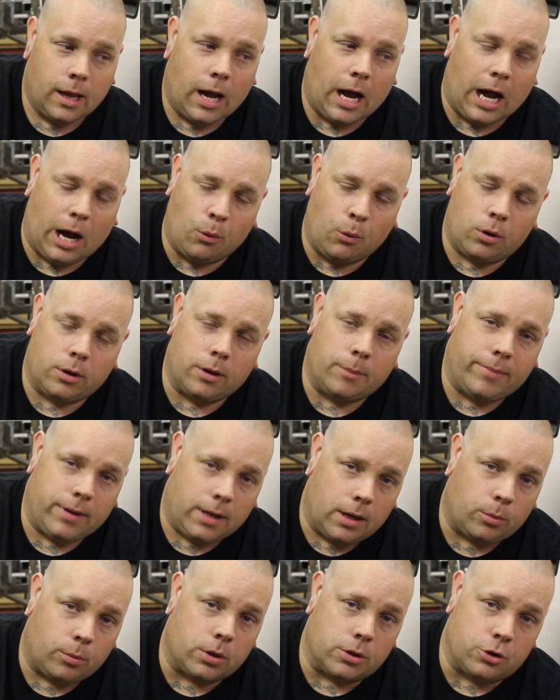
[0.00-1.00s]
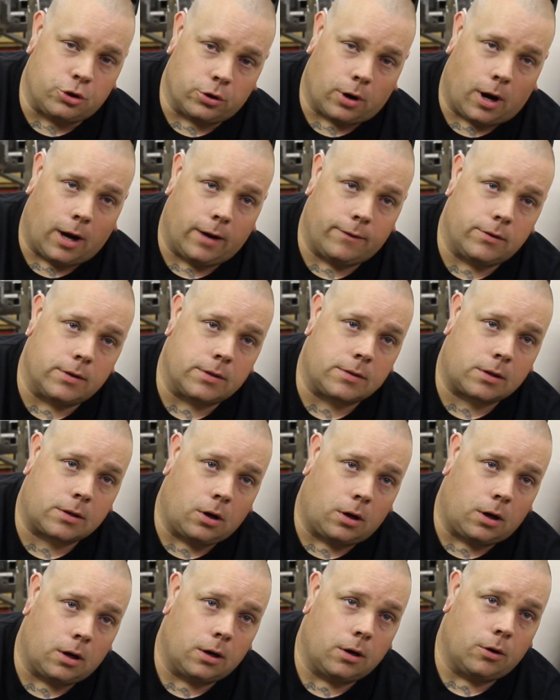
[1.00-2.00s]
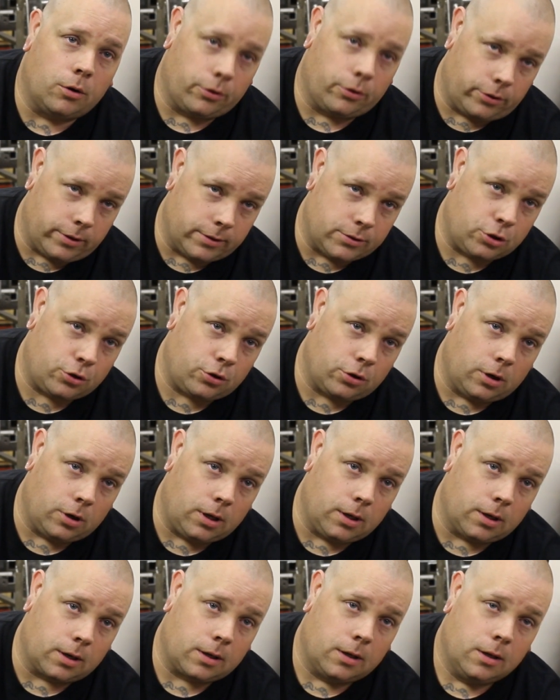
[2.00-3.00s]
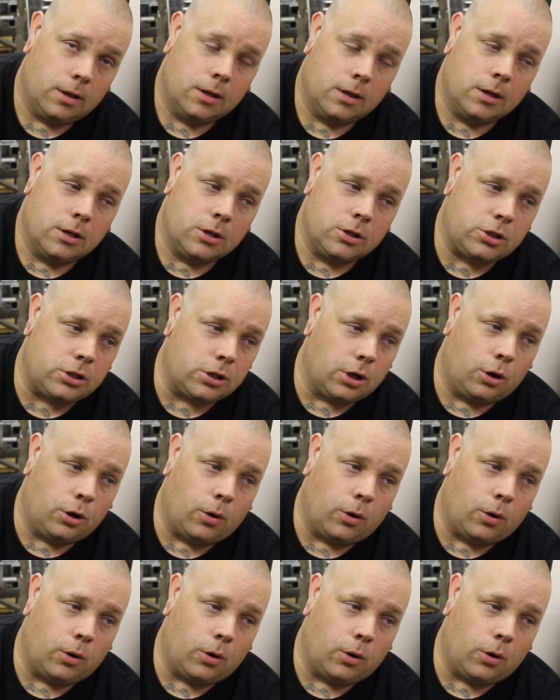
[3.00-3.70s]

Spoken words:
I want to be able to drive this car or this truck, so